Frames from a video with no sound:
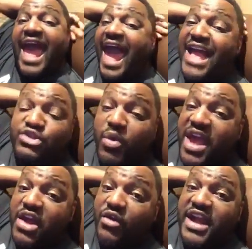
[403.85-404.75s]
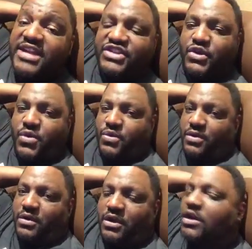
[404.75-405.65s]
as we agreed to.
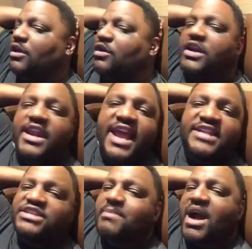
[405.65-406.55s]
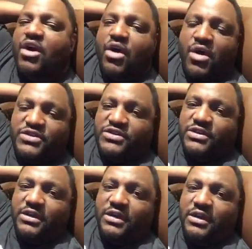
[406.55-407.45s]
You didn't answer my calls.